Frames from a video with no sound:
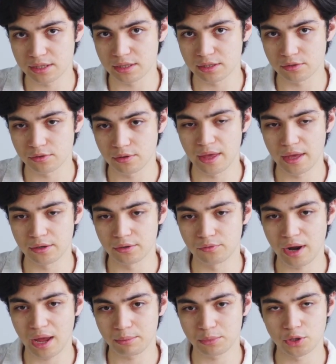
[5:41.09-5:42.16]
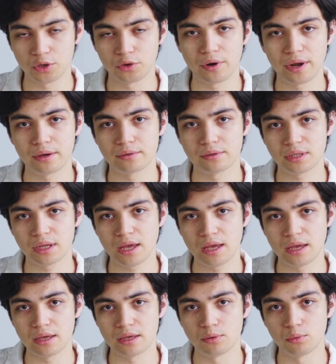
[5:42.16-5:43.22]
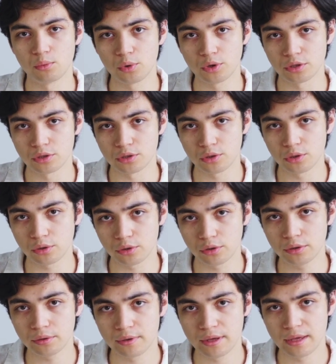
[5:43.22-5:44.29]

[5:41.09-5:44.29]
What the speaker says: is then wrapped around a wooden core,